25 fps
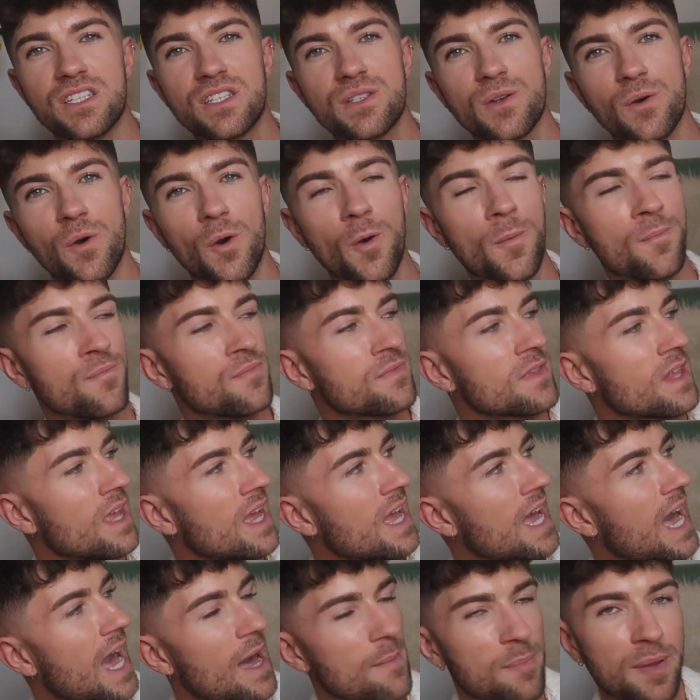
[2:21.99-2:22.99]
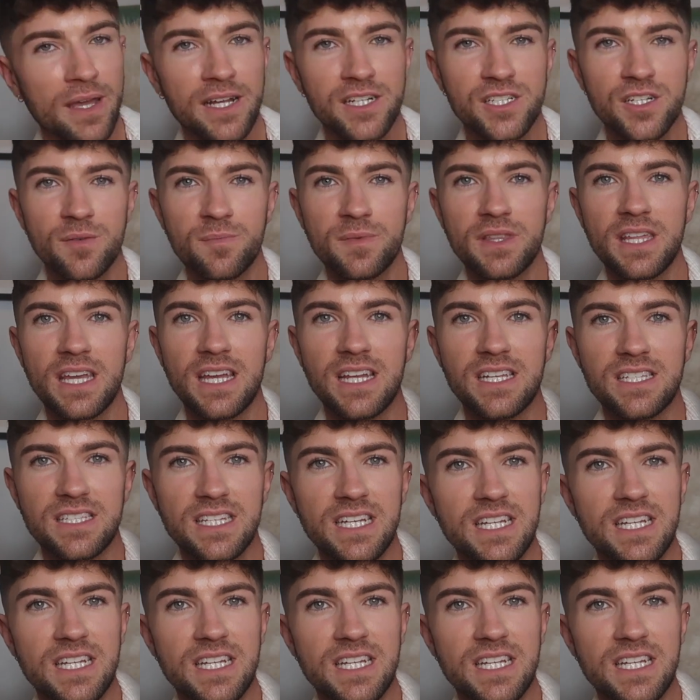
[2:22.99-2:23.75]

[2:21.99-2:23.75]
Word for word: So I picked up these.